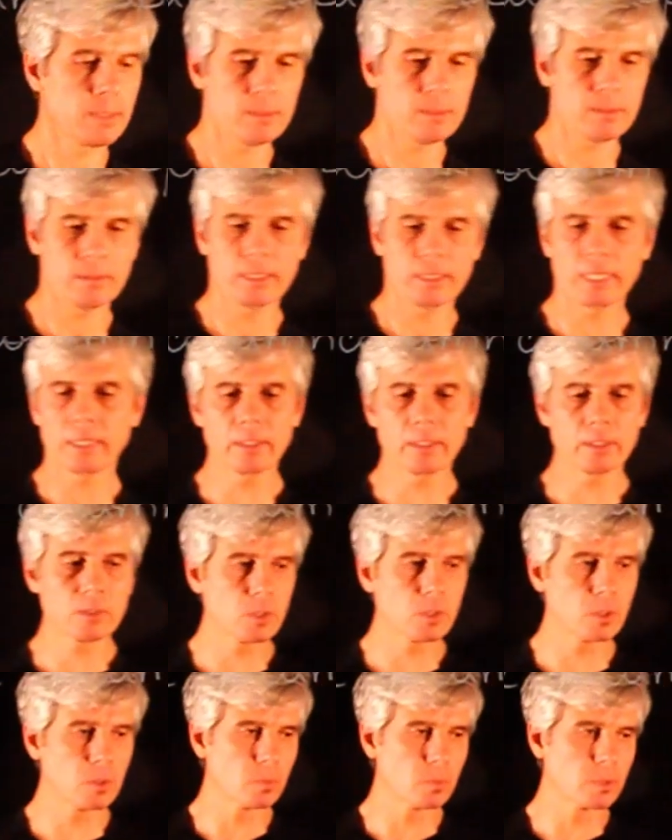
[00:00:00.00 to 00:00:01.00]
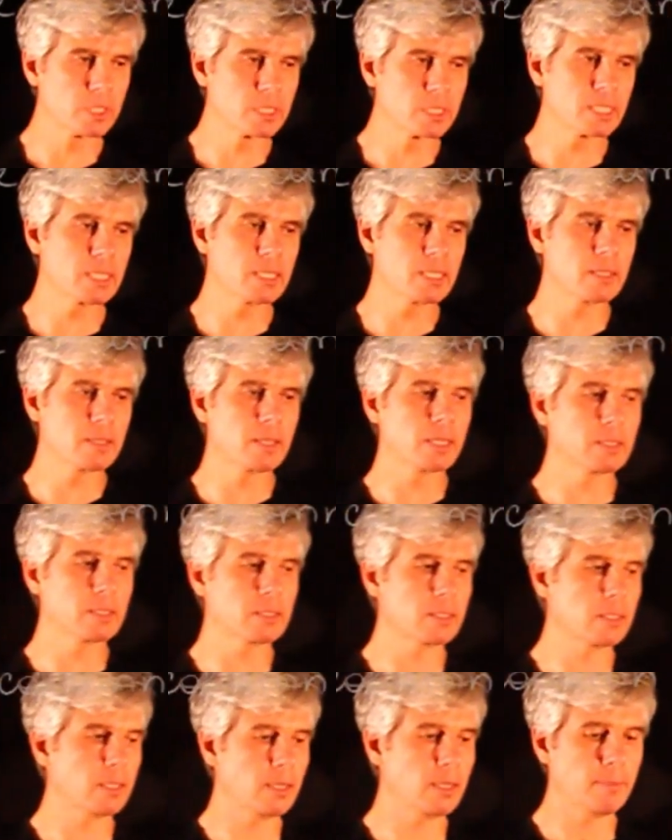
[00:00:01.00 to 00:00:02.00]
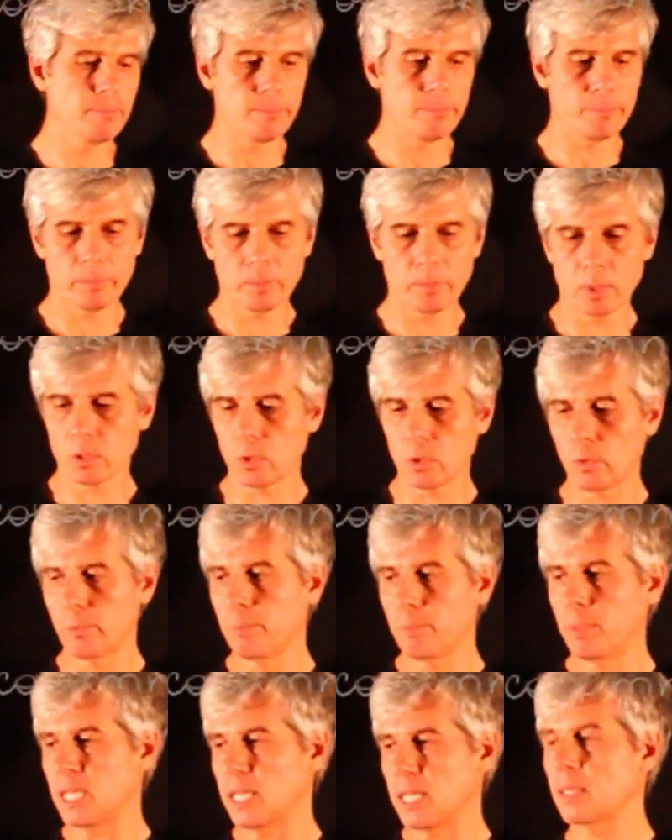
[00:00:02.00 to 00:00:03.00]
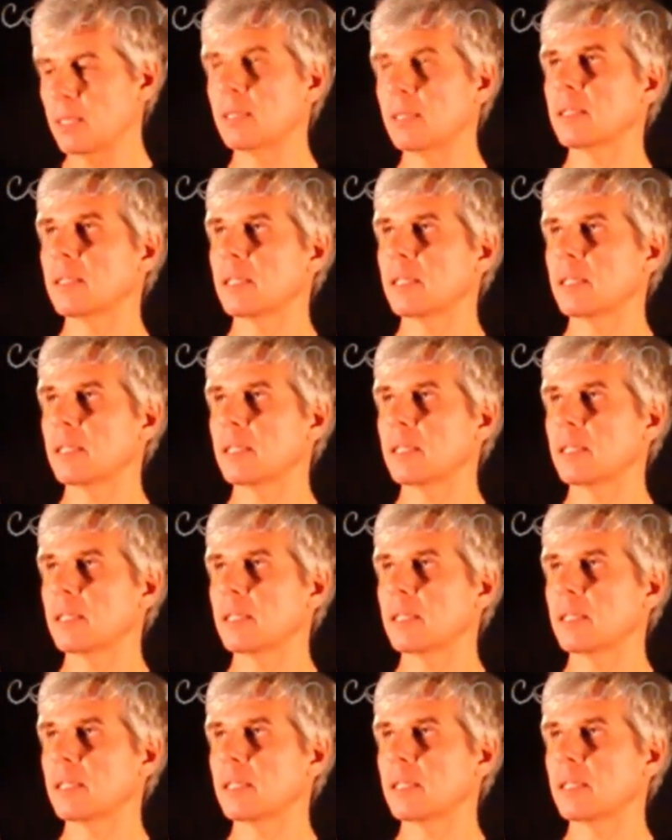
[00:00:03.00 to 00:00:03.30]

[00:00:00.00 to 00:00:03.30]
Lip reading: Right. So we see that so B